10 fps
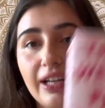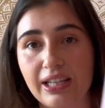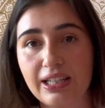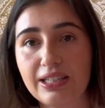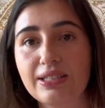
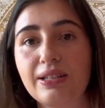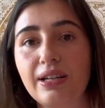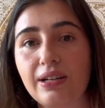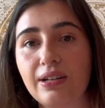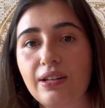is
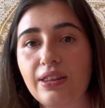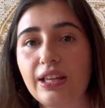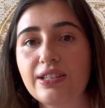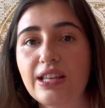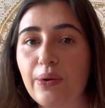
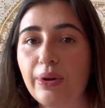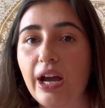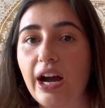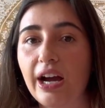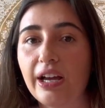Things That We
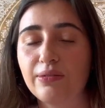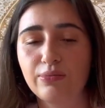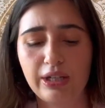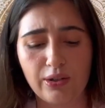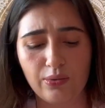Hide,
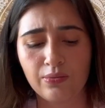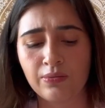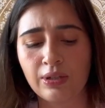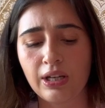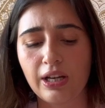wait no,
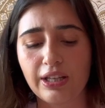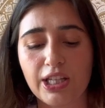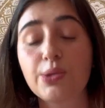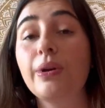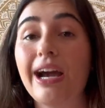
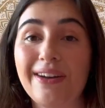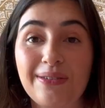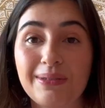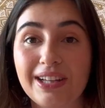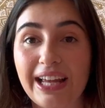Things We Hide
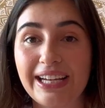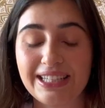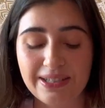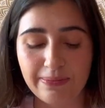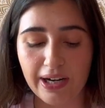from the
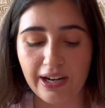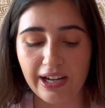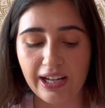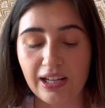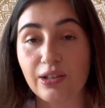Light
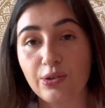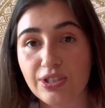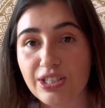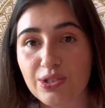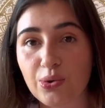by
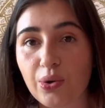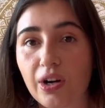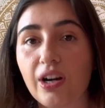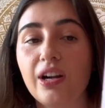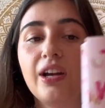Lucy Score.